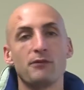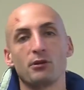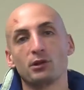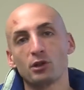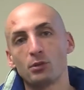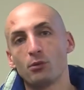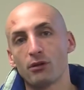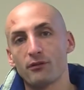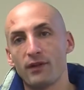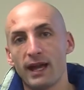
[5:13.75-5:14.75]
If you're a little
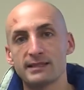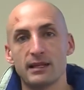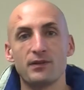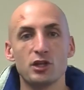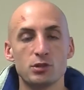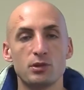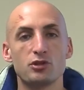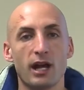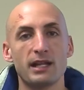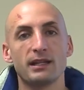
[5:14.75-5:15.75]
more advanced, I think you should be
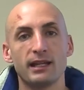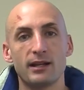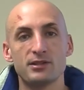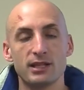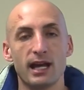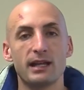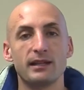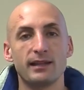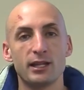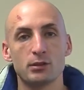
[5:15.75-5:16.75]
trying to get outside
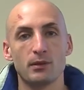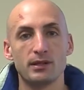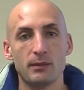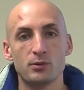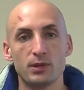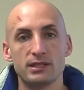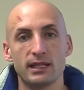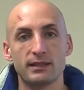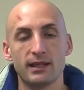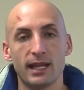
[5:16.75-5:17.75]
and take some of the tips we
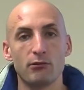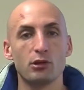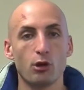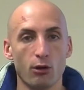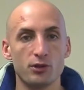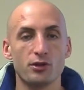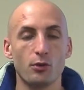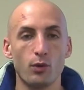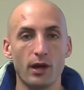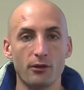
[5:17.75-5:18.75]
said today, regardless of the
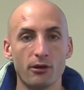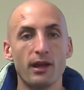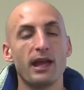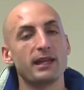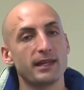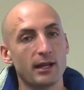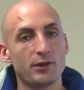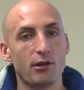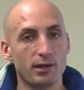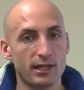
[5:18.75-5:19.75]
weather, and get out
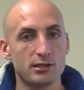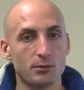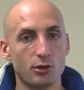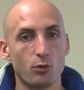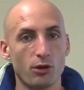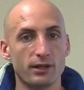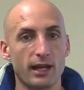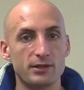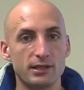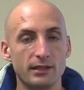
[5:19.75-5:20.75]
there and get some good
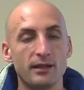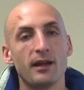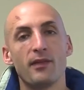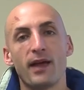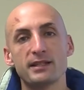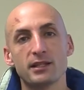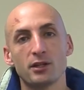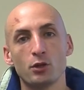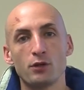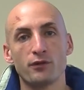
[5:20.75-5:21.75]
workouts in. That's going
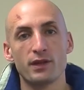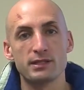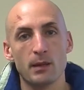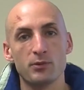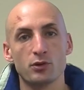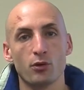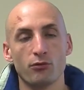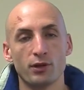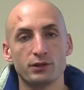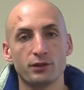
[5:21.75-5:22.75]
to do it for this episode of
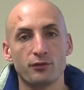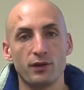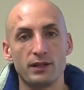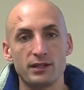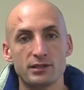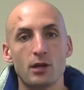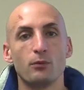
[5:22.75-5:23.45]
Realistic Fitness.